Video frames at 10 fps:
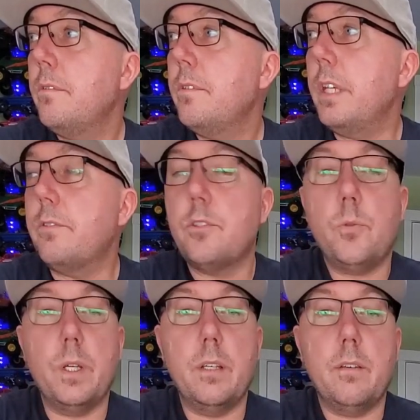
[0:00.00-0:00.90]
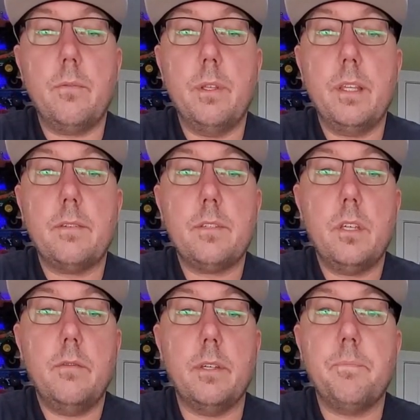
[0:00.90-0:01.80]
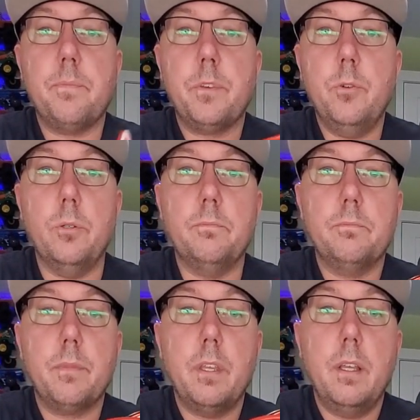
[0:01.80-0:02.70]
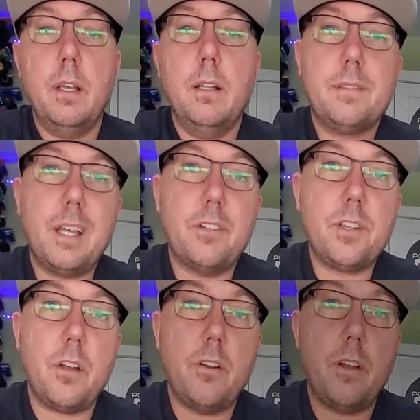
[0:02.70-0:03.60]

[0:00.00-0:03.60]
Tazer twin, 3000 kV. Cool. Let's get her soldered